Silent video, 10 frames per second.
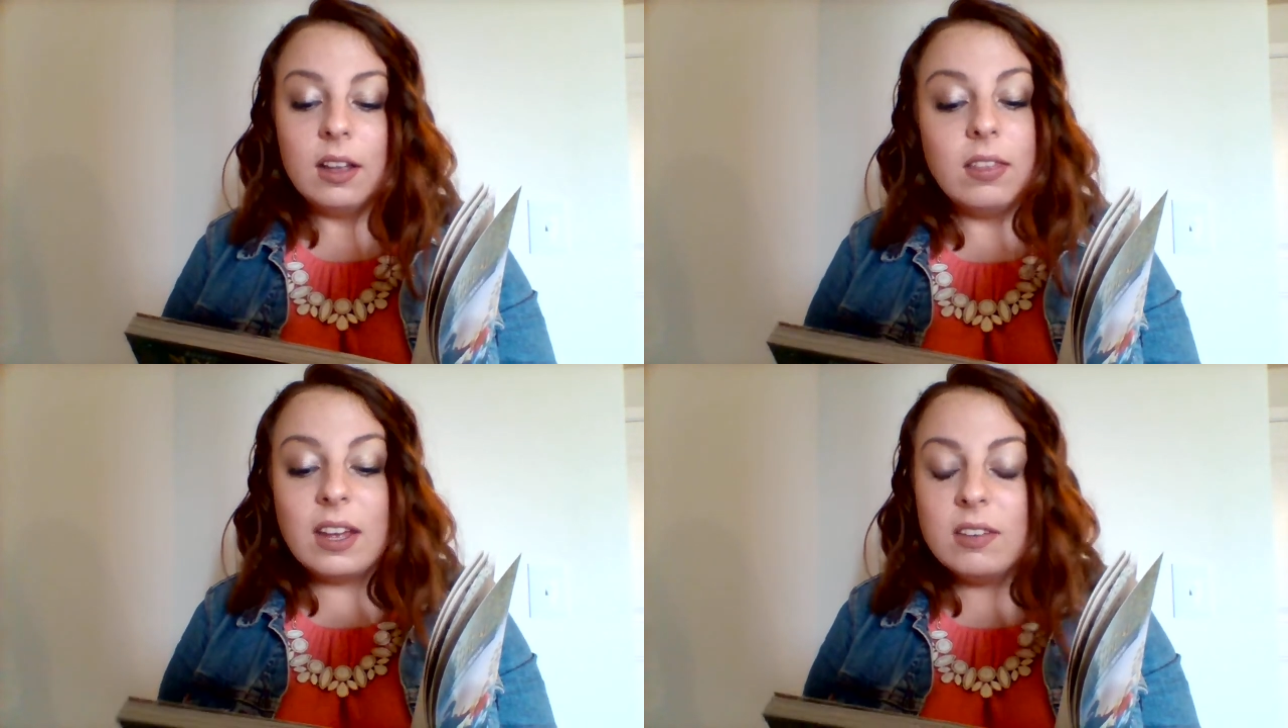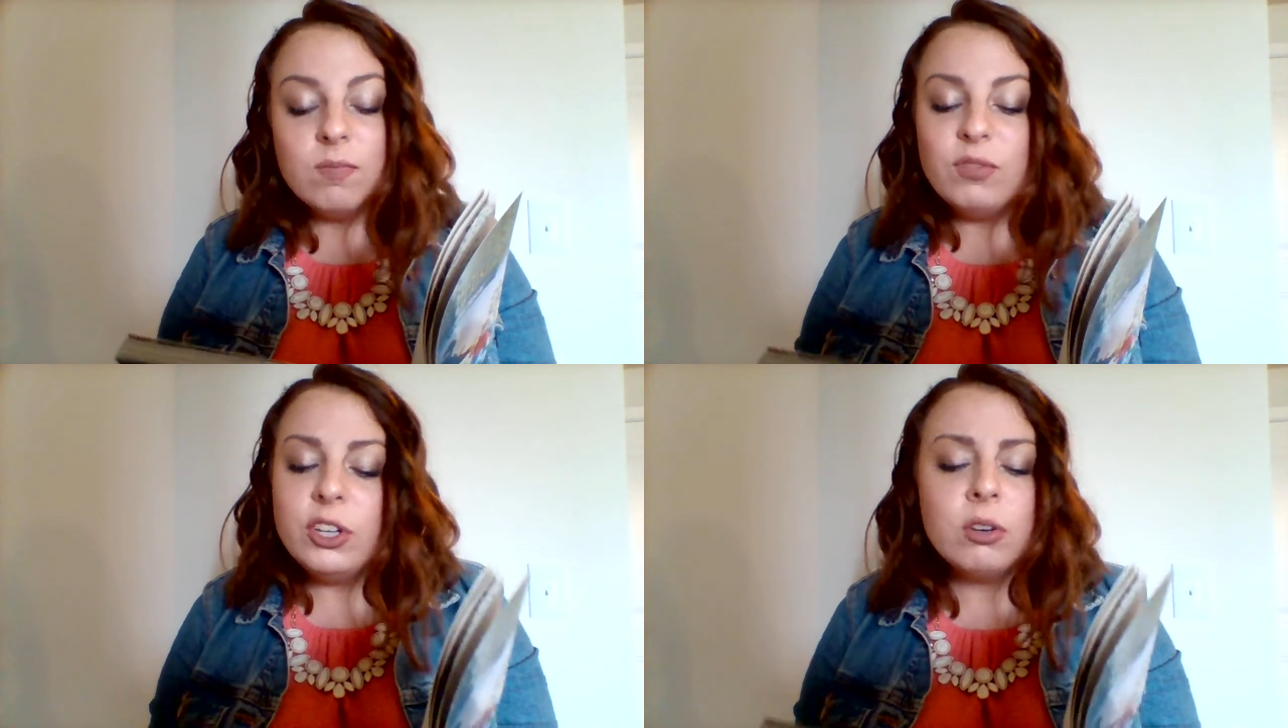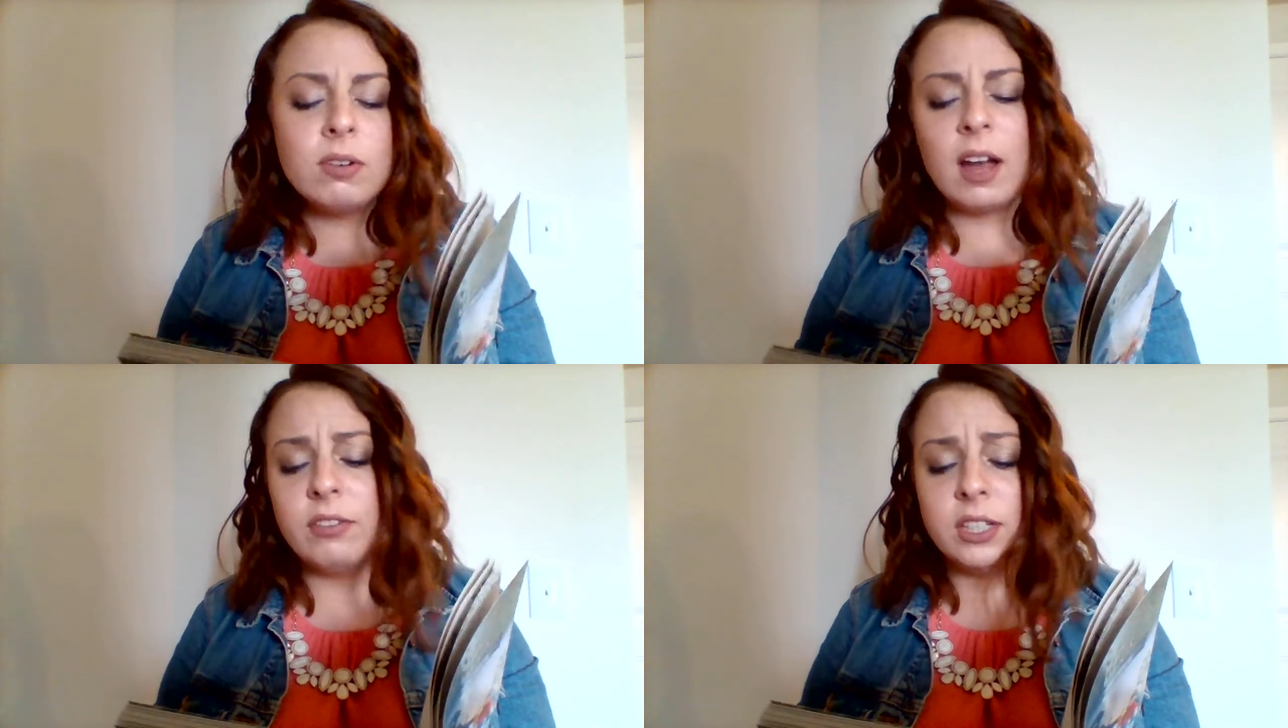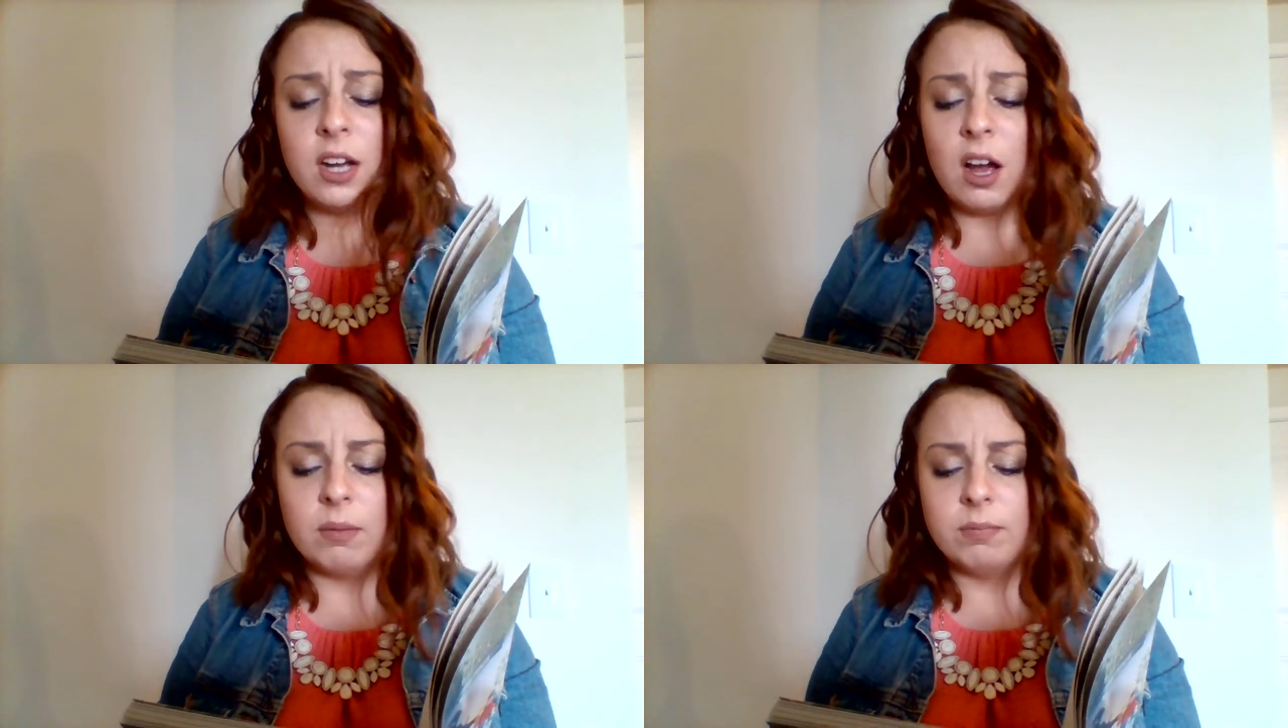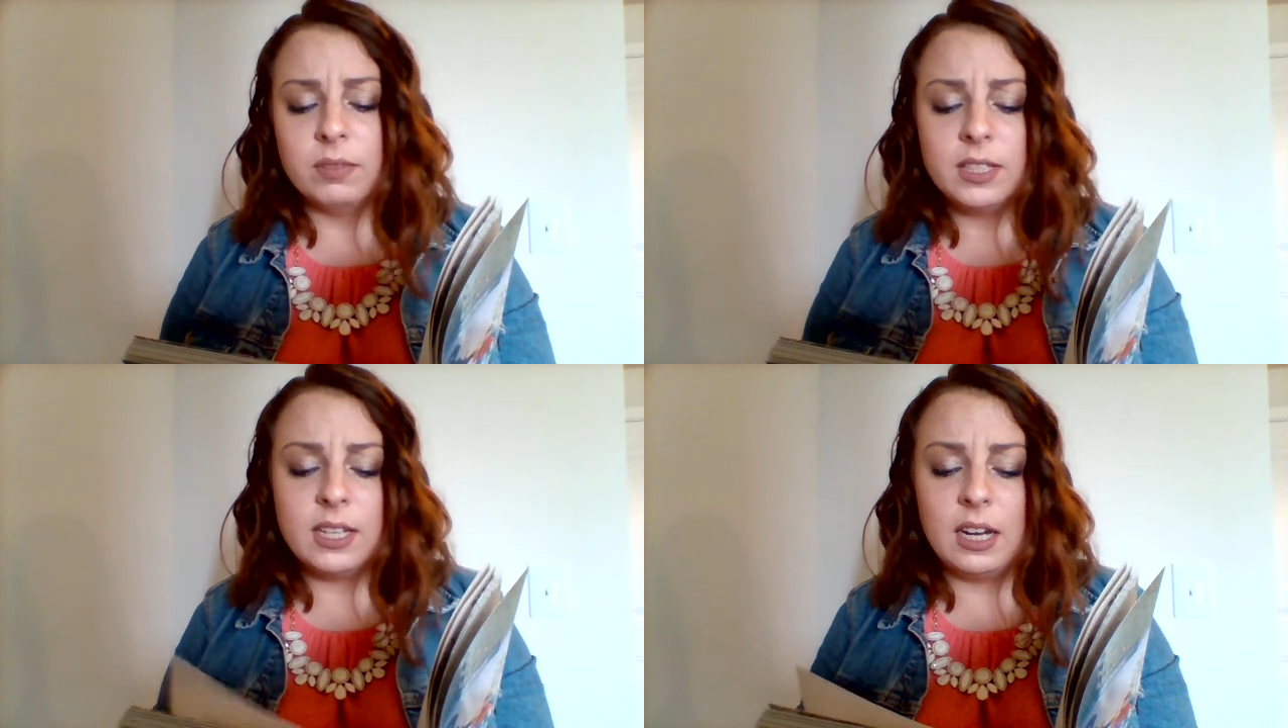"Then you don't have to come,"
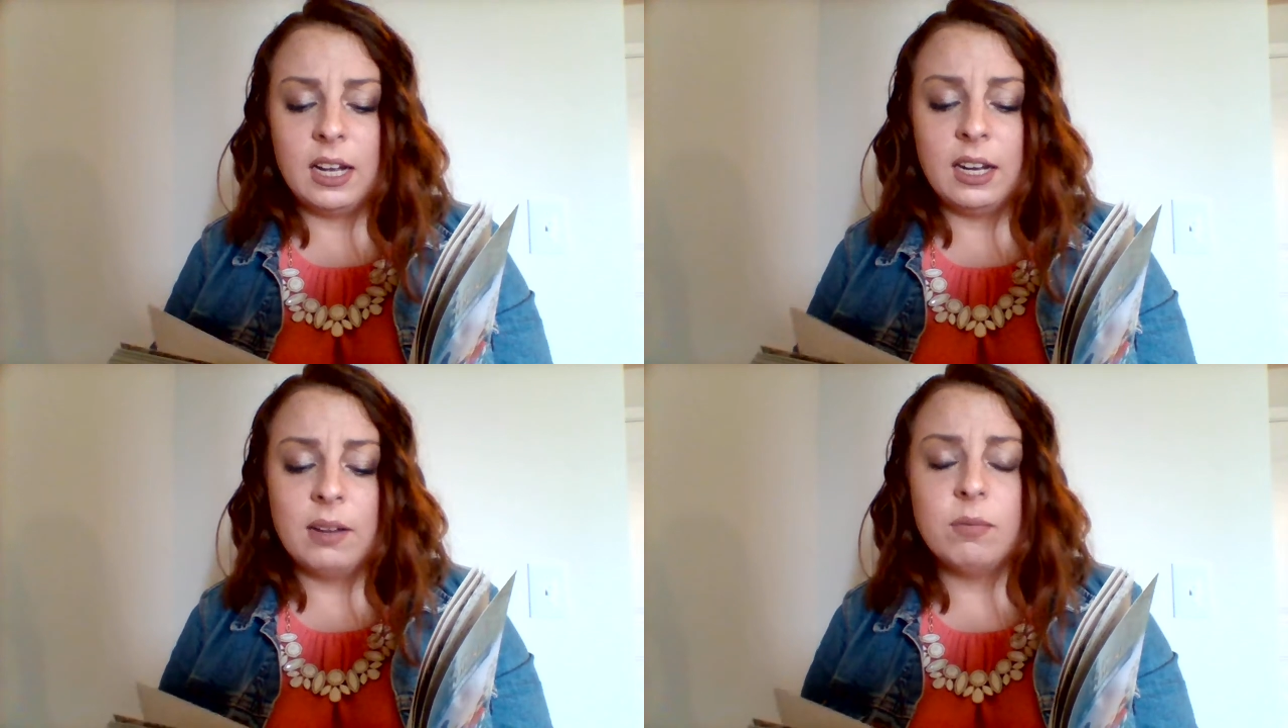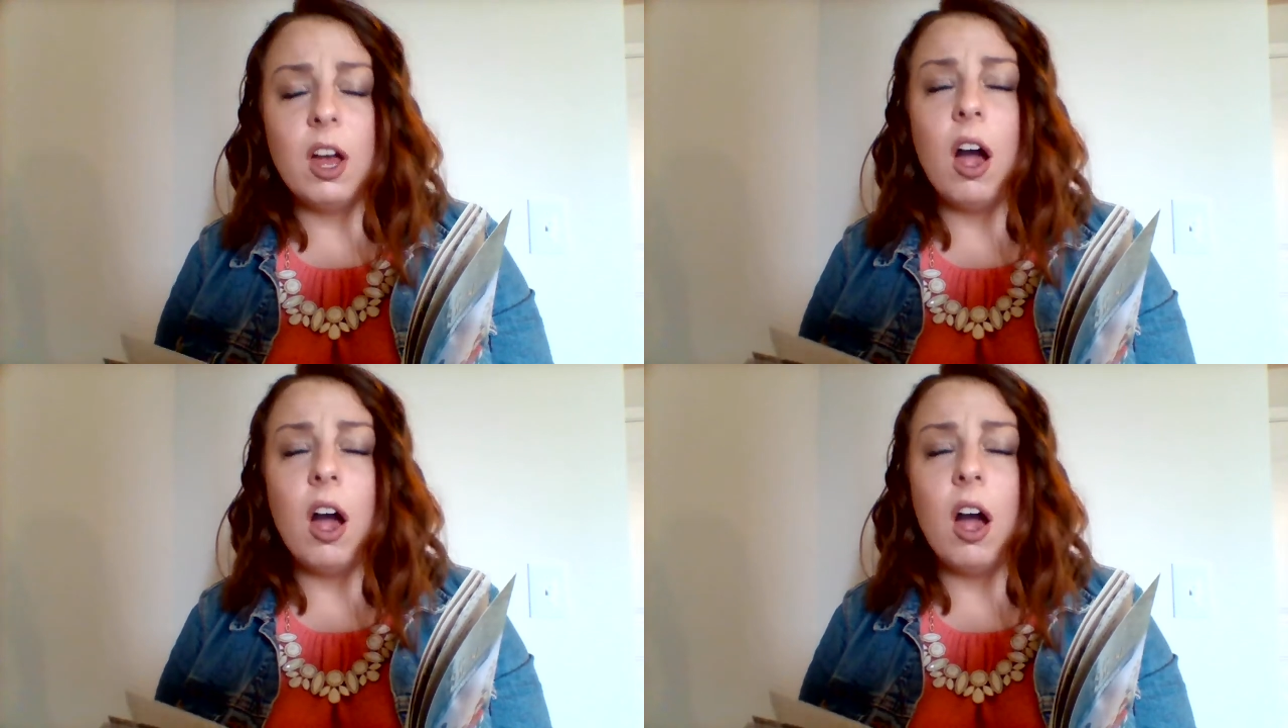said Annie.